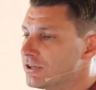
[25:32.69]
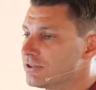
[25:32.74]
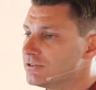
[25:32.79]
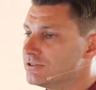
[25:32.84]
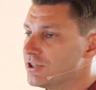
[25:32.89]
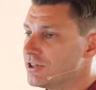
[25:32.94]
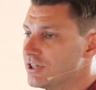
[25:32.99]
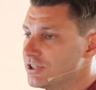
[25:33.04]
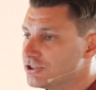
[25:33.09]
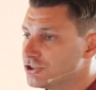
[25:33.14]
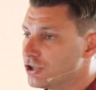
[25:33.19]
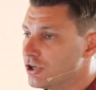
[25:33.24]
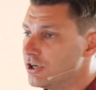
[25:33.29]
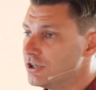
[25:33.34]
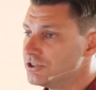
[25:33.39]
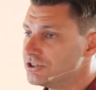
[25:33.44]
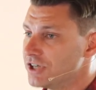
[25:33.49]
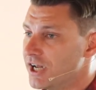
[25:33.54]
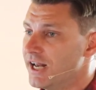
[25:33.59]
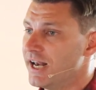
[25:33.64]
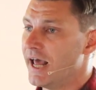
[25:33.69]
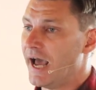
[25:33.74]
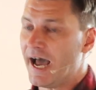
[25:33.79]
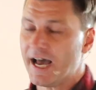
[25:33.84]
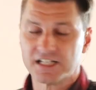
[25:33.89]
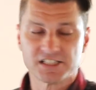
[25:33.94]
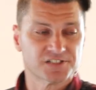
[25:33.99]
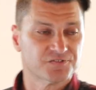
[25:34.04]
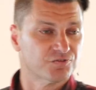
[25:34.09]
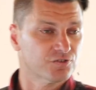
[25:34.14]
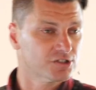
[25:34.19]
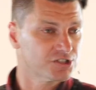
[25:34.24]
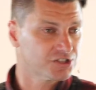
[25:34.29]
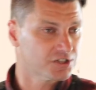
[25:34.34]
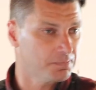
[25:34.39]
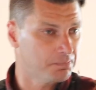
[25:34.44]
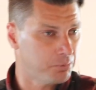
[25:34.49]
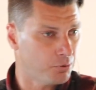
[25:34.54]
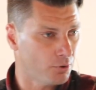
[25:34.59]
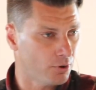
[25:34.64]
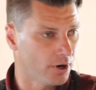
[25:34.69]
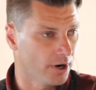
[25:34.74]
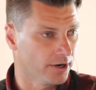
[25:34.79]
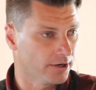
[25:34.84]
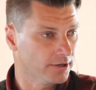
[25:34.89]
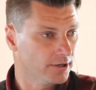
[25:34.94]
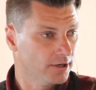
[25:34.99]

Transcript: to the church and asked for support.